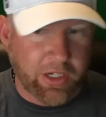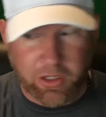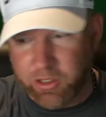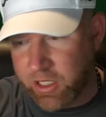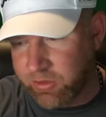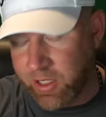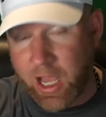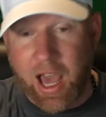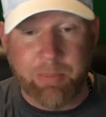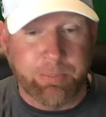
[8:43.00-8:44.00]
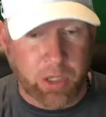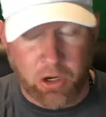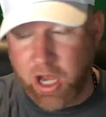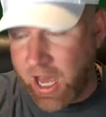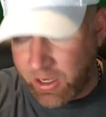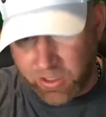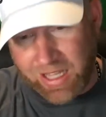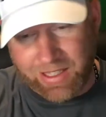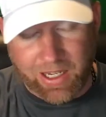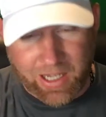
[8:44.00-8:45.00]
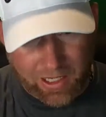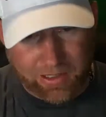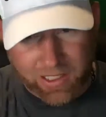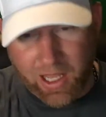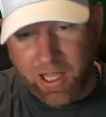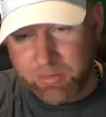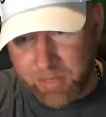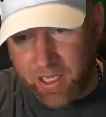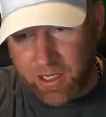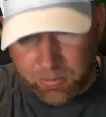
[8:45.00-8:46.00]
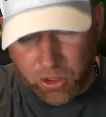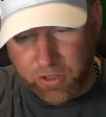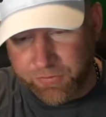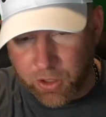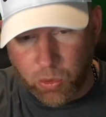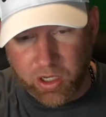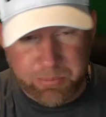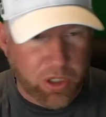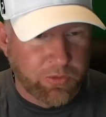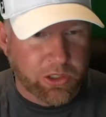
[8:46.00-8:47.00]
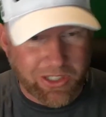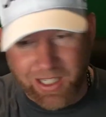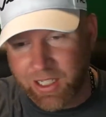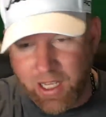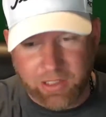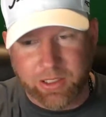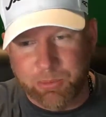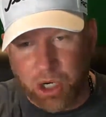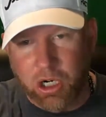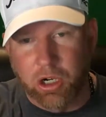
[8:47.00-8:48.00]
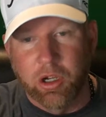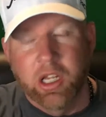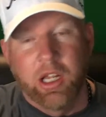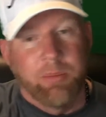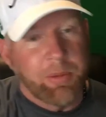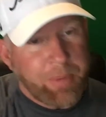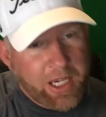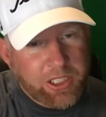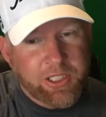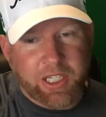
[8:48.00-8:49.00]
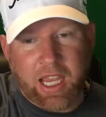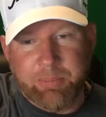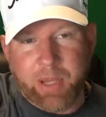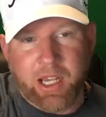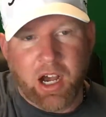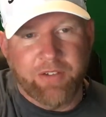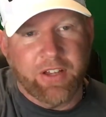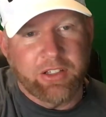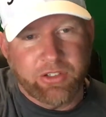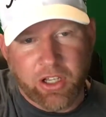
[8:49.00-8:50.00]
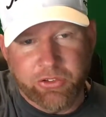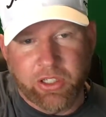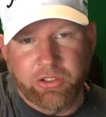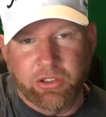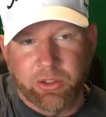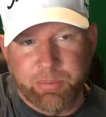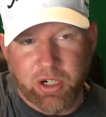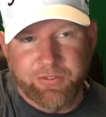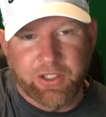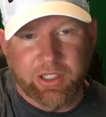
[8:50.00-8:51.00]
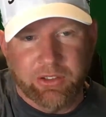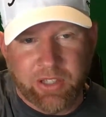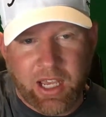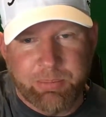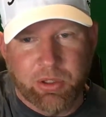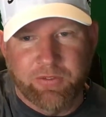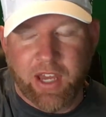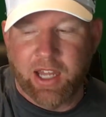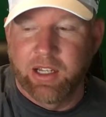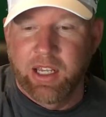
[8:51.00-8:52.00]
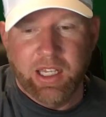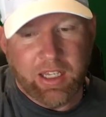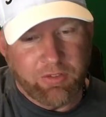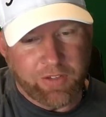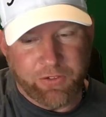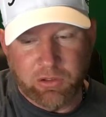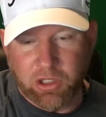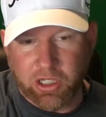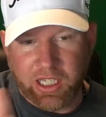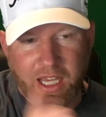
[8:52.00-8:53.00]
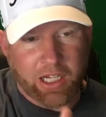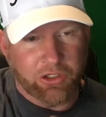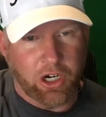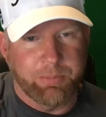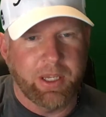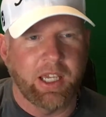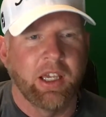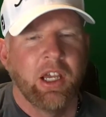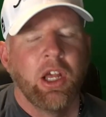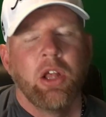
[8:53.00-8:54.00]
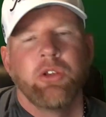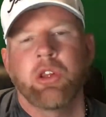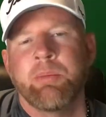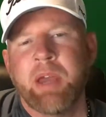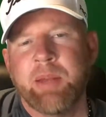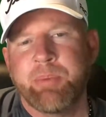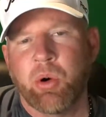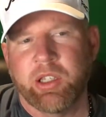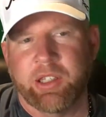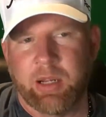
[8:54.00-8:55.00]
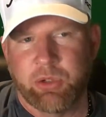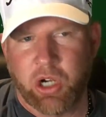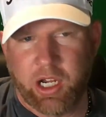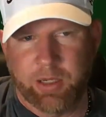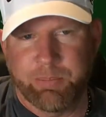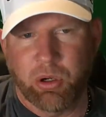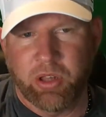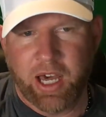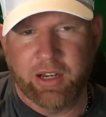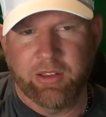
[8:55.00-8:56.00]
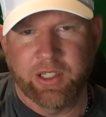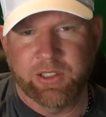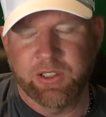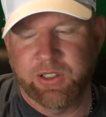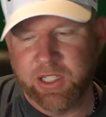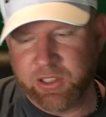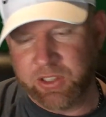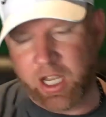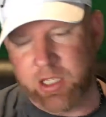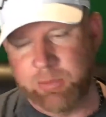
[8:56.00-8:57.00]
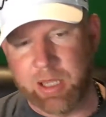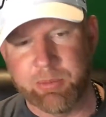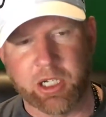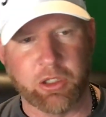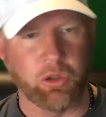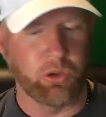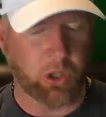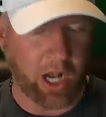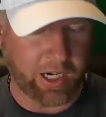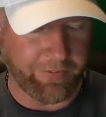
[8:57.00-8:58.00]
know you guys are like, bro, I don't got that kind of time, man. I'm looking for quick movers today, tomorrow. But patience can pay off. And Celsius is a perfect example of that. Even if you look at XRP. So the main point that I'm trying to pull out of this is how you make money. You try to